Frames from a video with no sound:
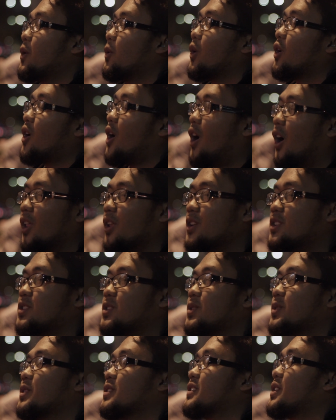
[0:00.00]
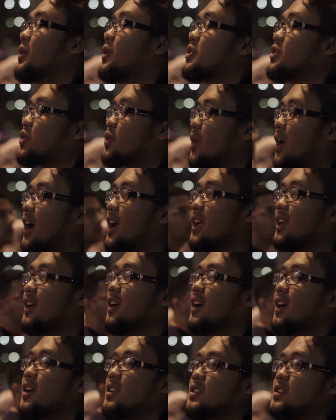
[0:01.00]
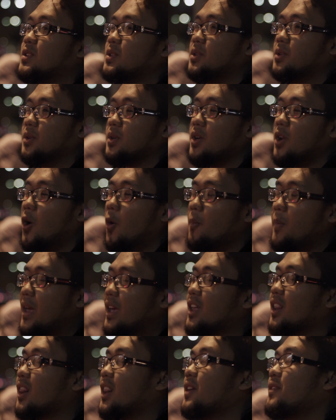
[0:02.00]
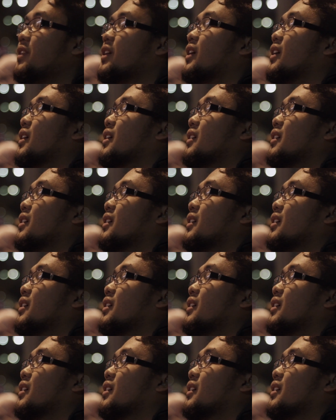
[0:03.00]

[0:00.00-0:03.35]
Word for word: they were college students, they were trying to you know make a living.